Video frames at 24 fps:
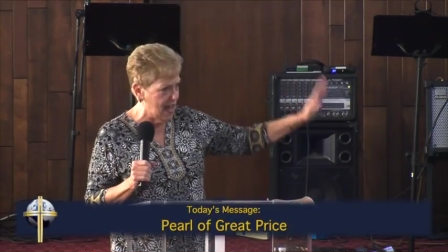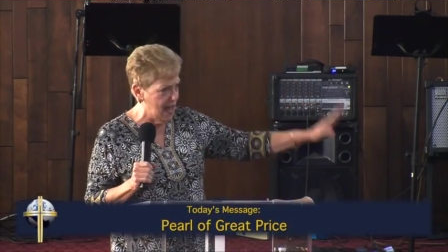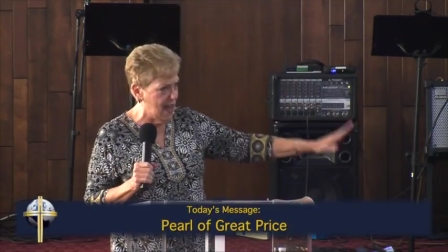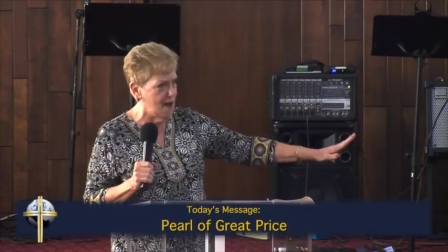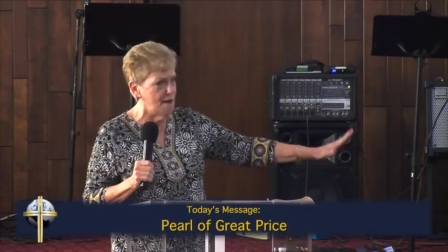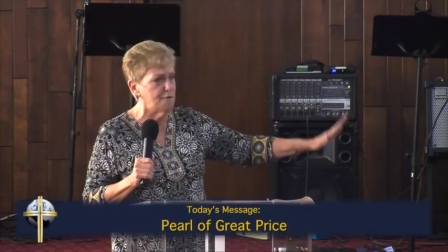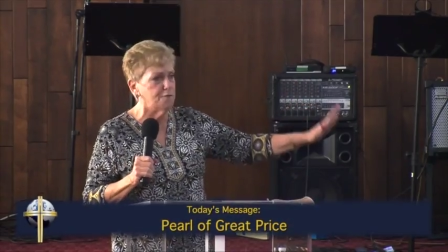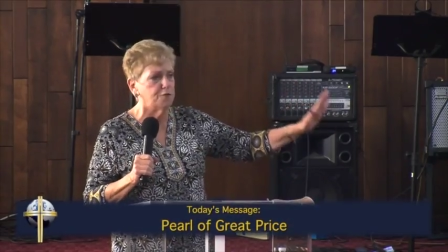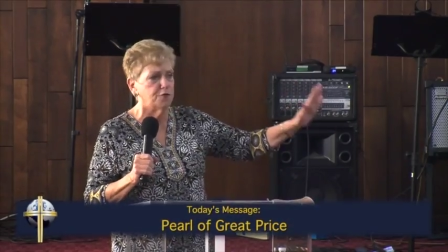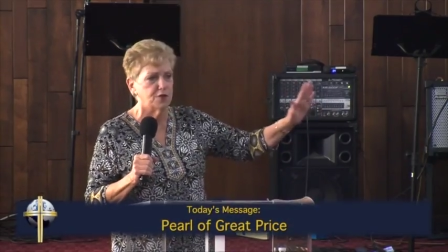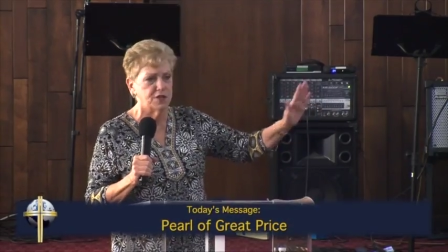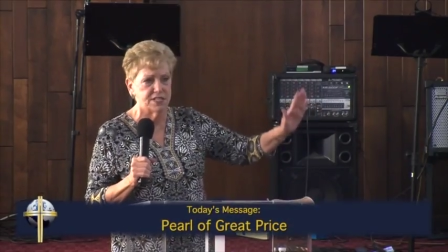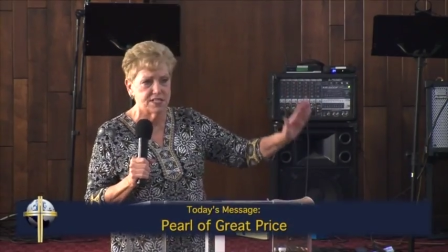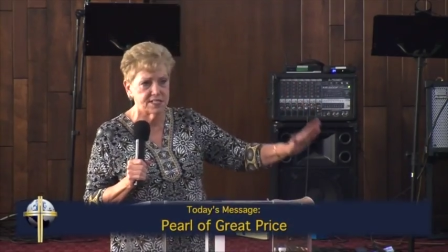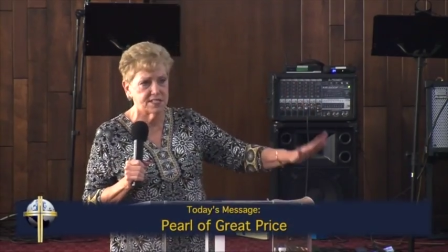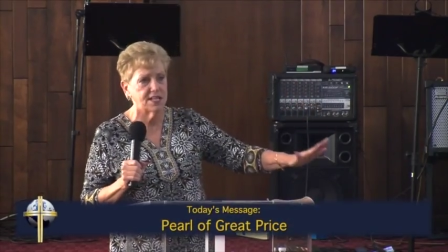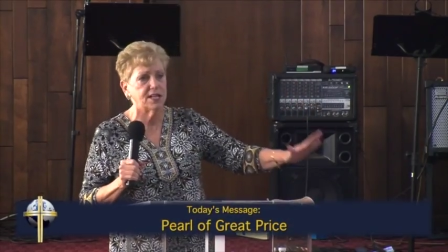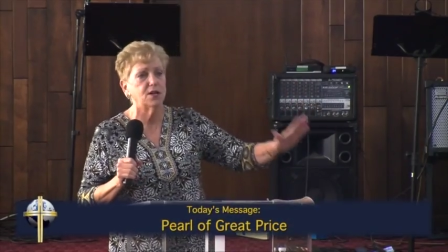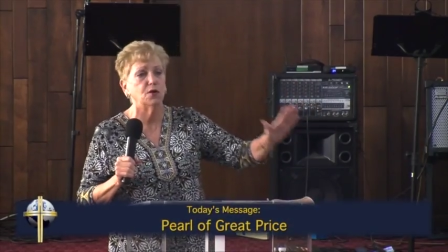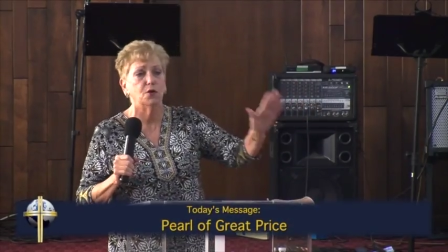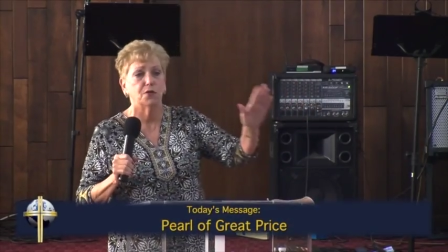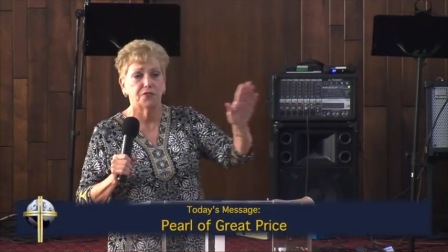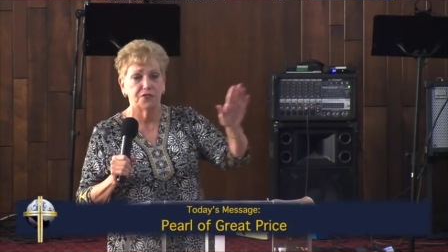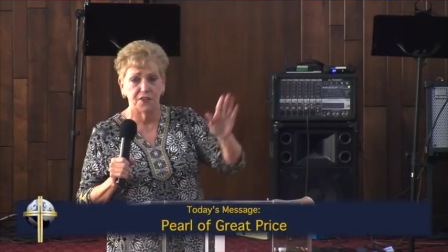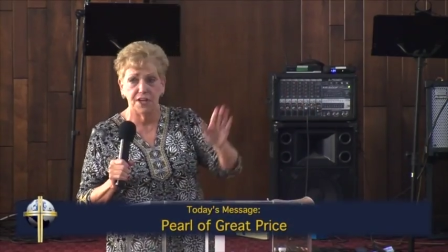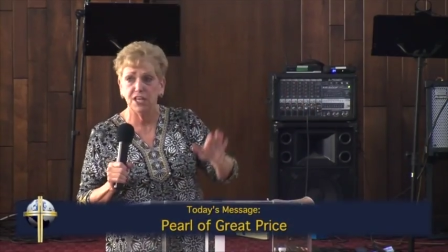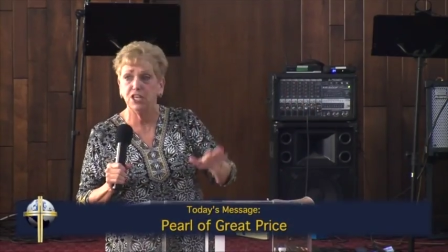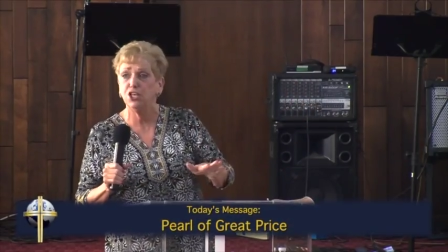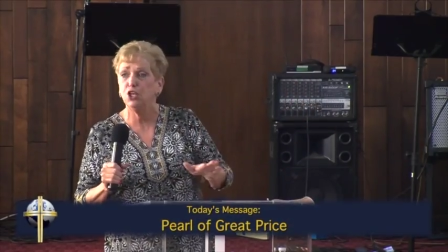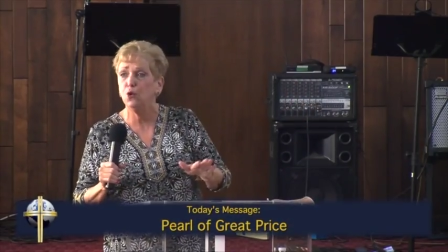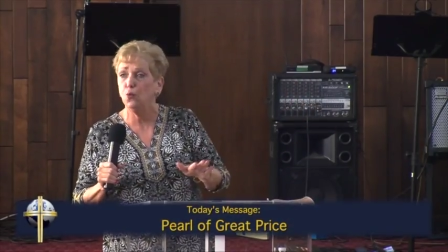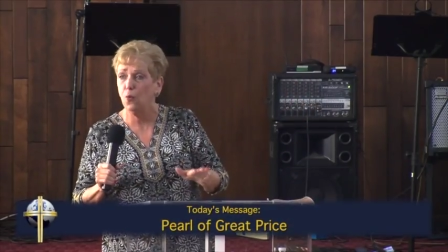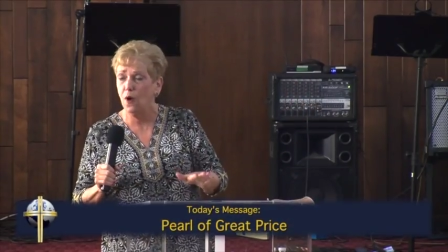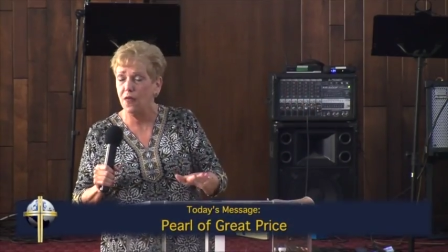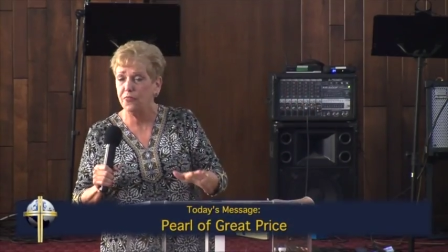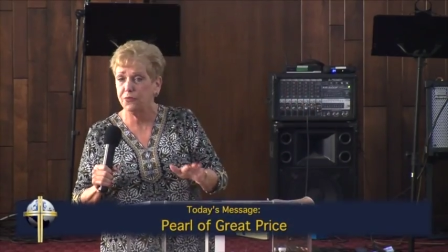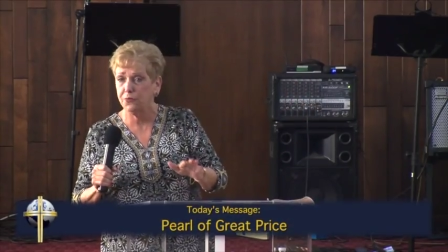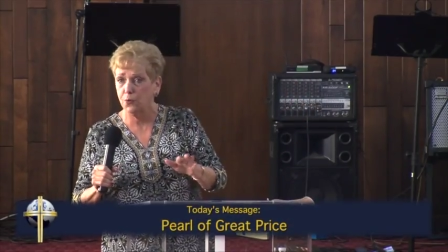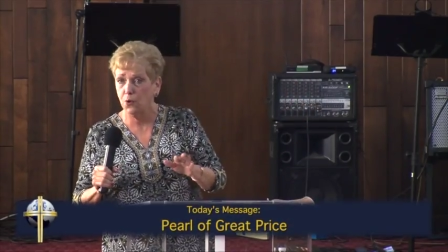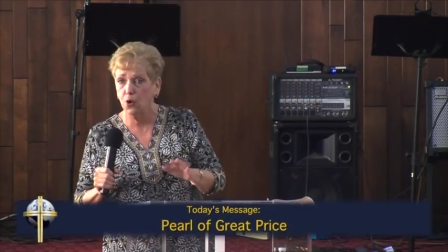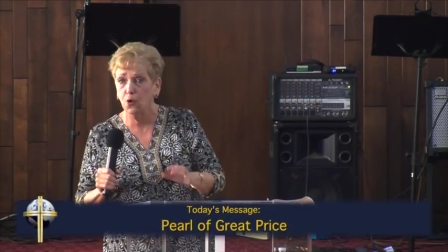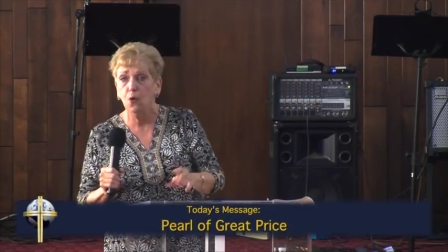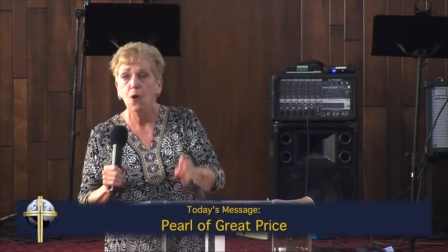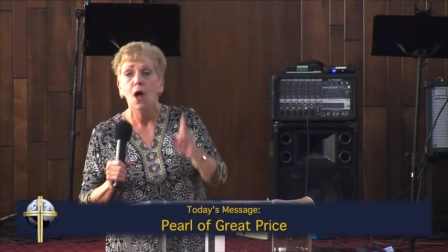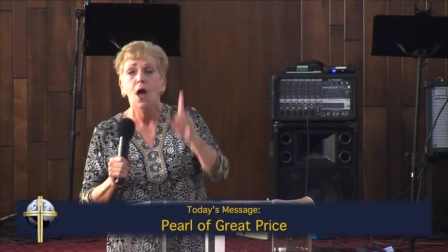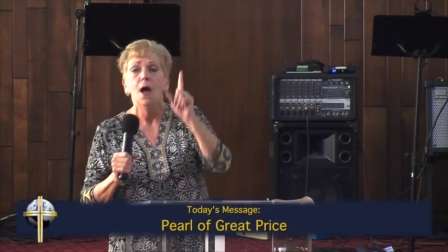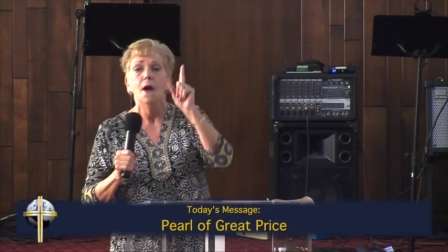every single thing you went through.